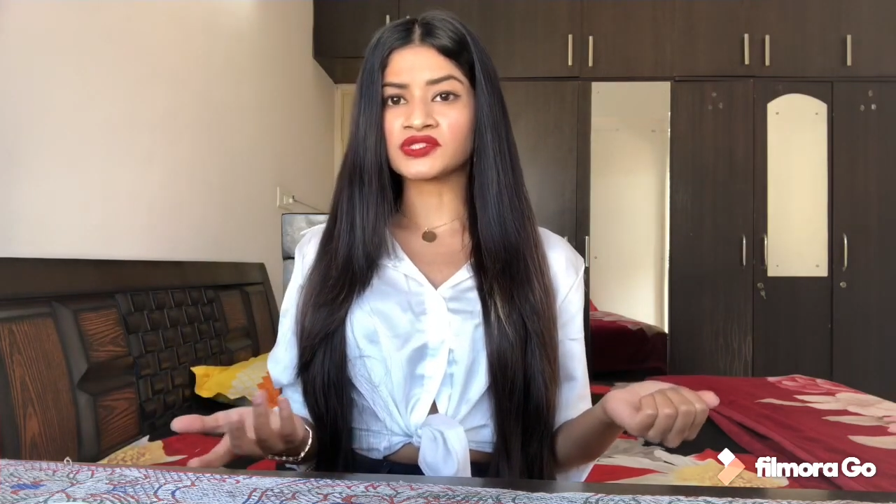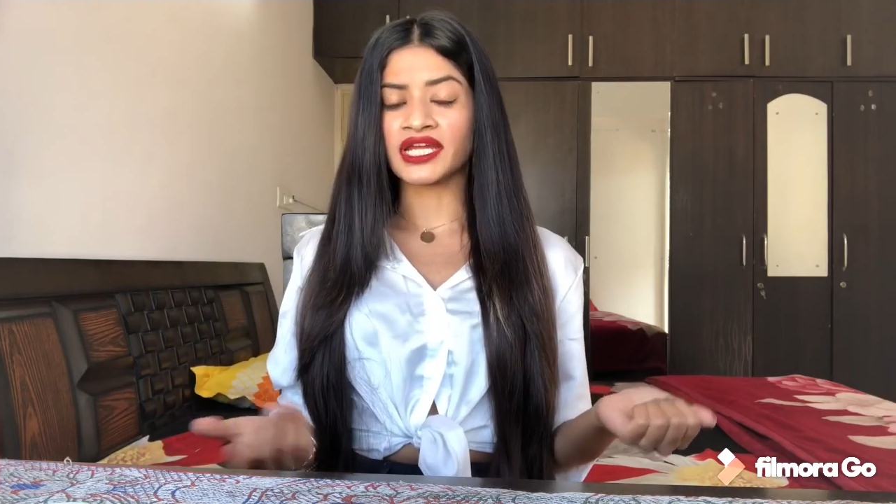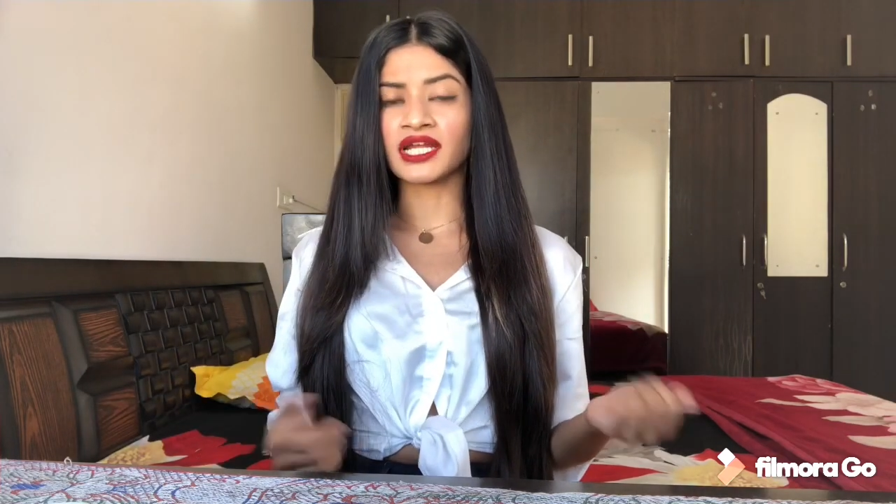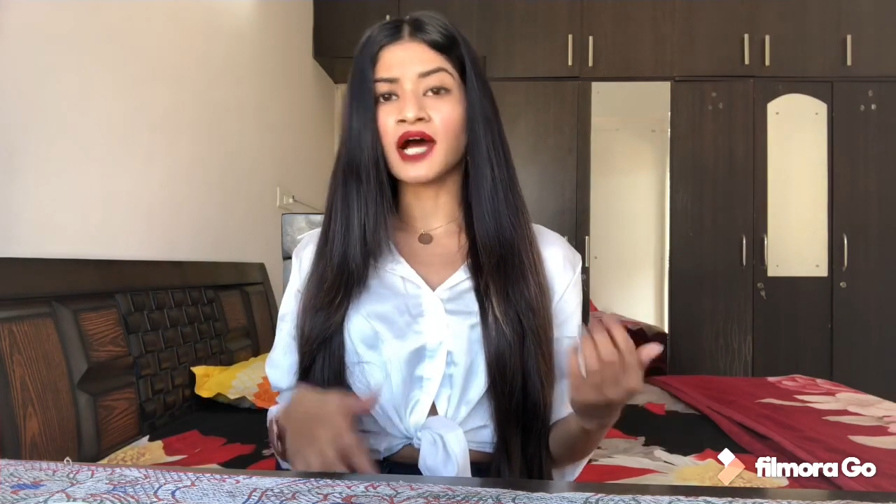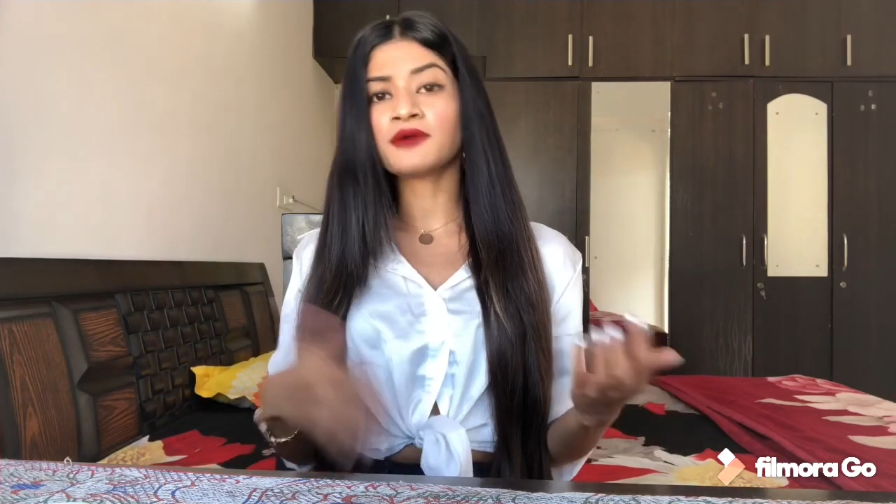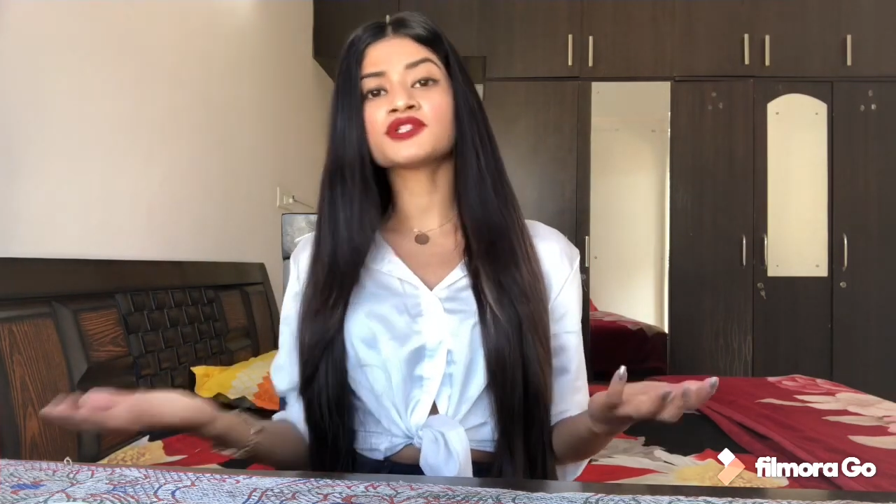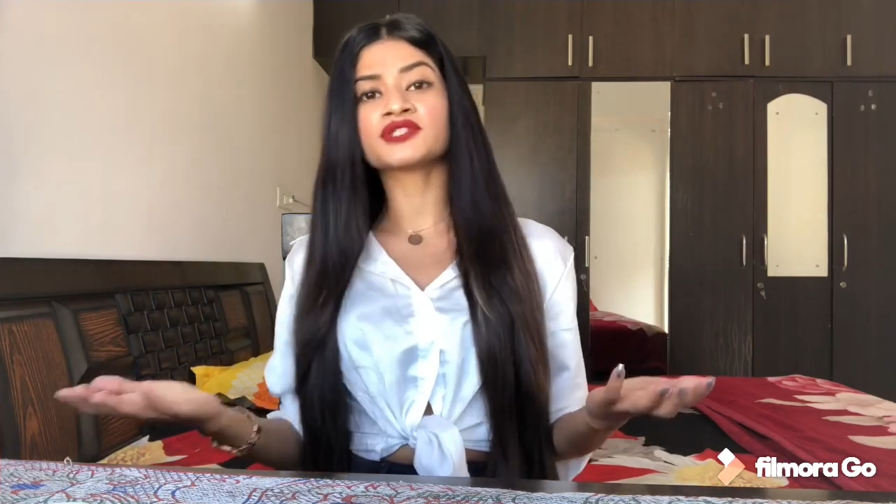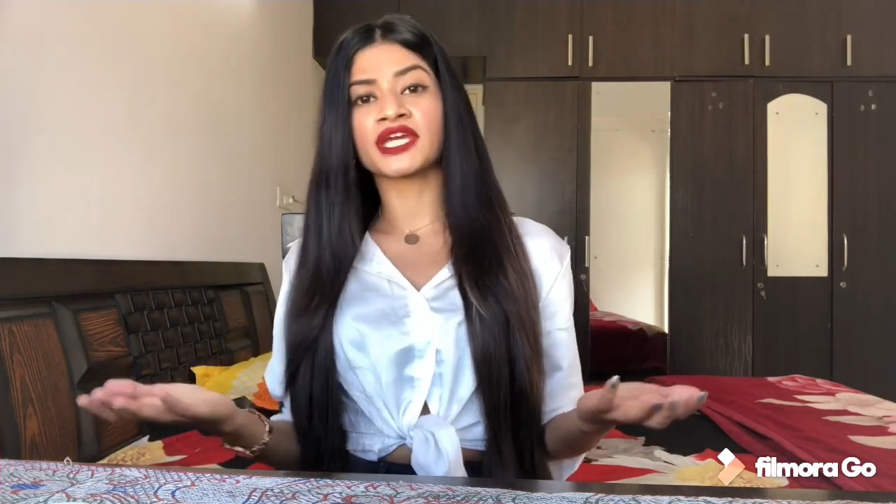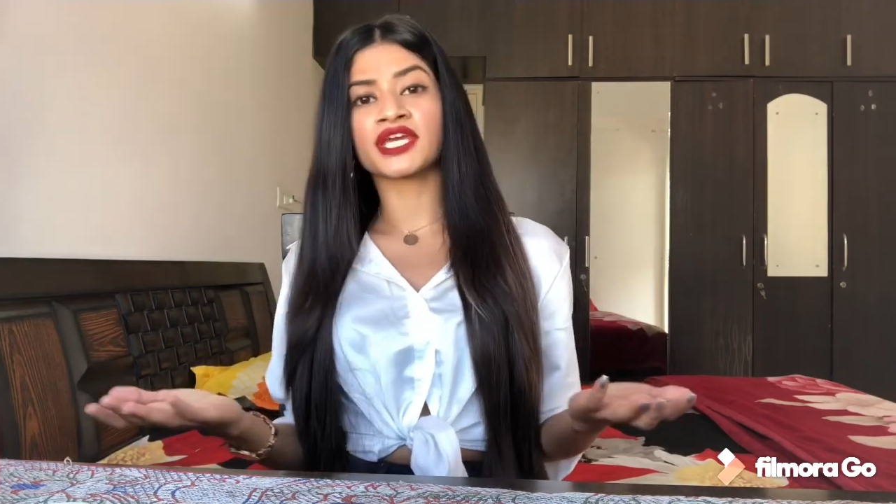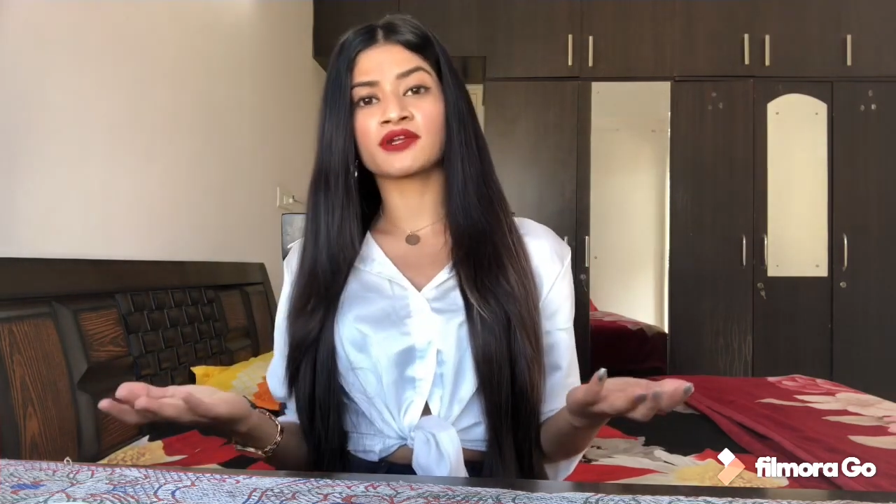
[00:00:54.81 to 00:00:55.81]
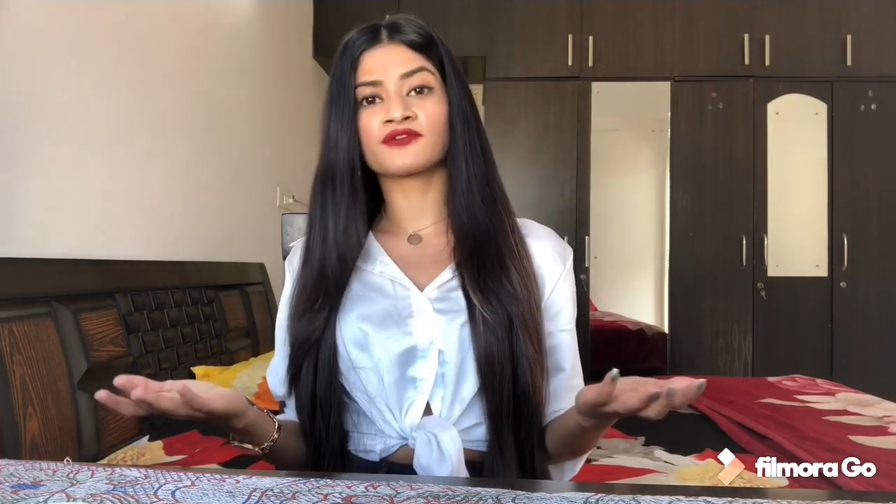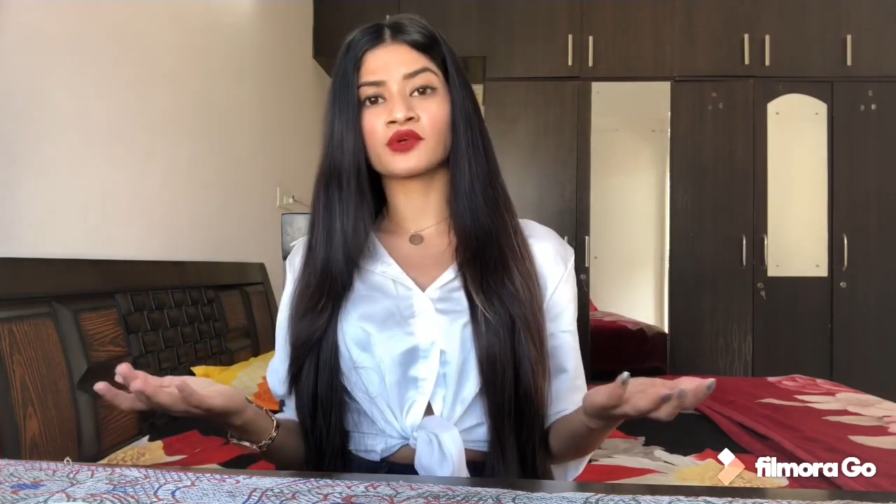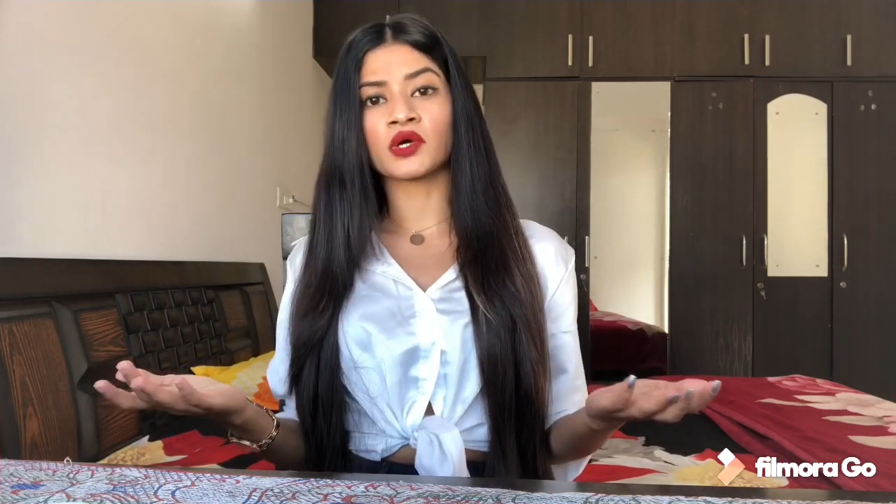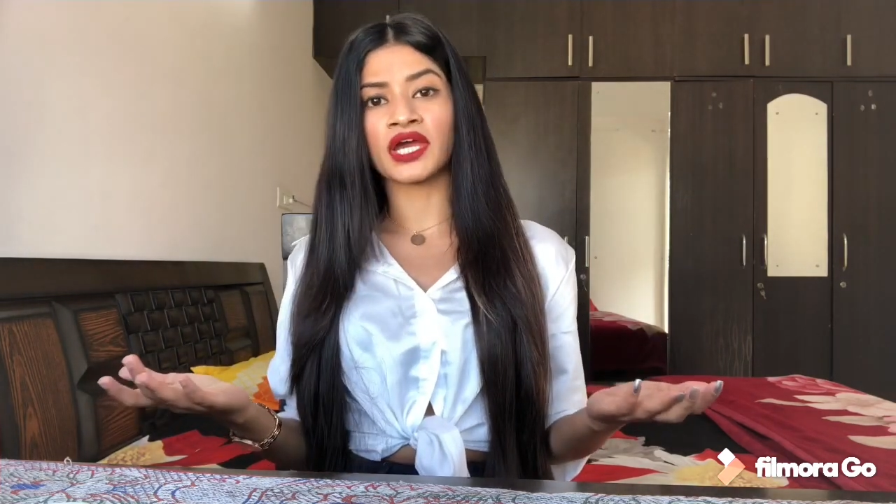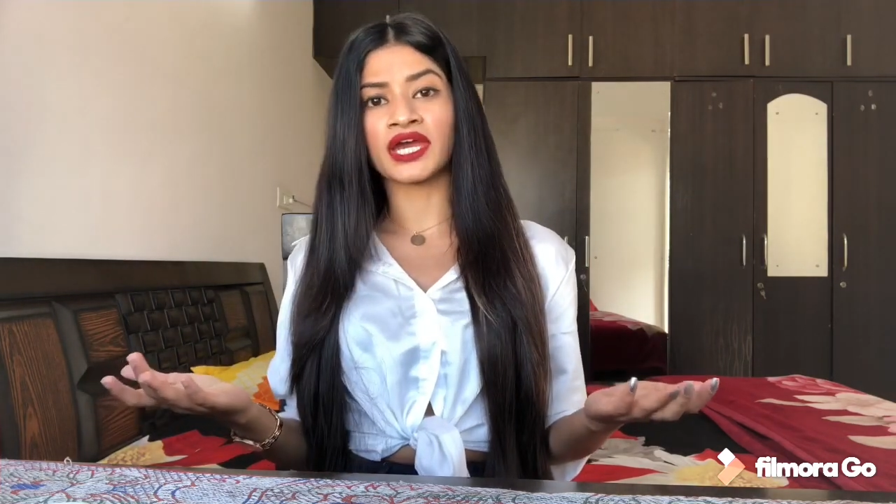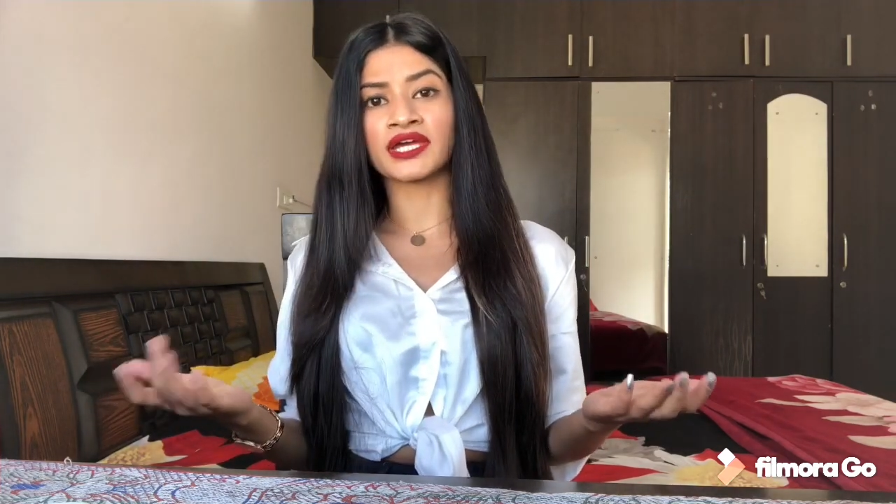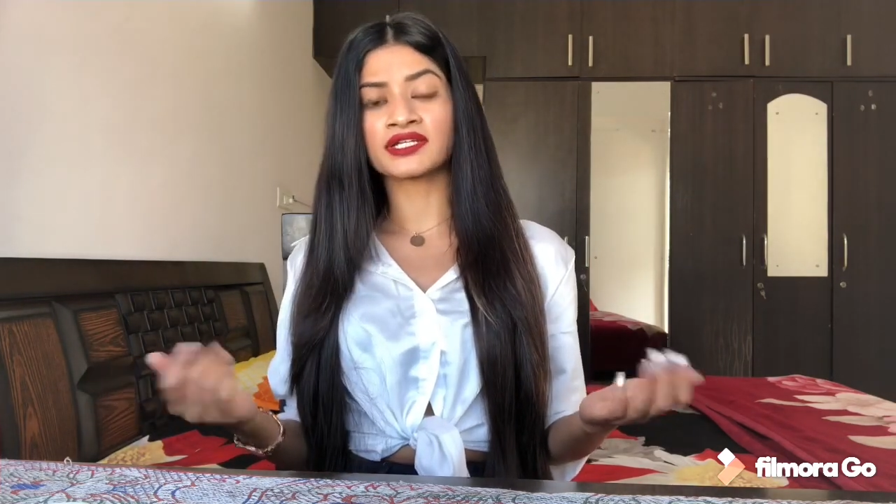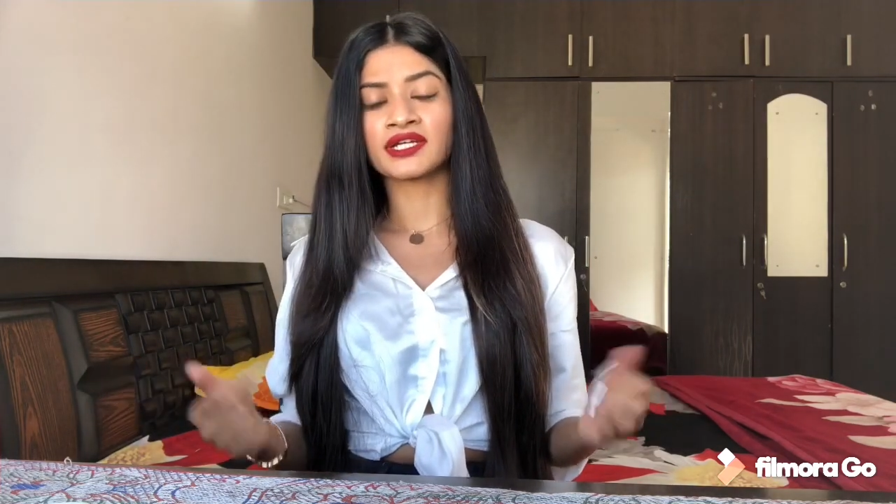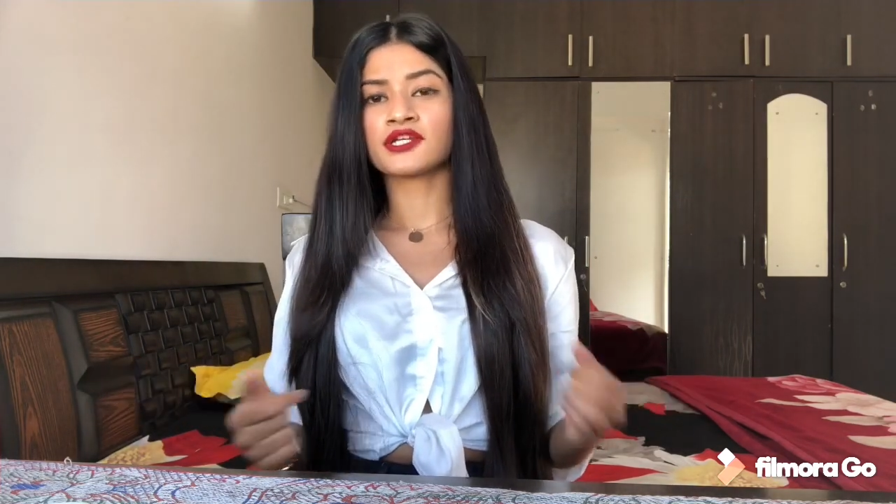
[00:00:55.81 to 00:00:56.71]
and how do you take care of your hair.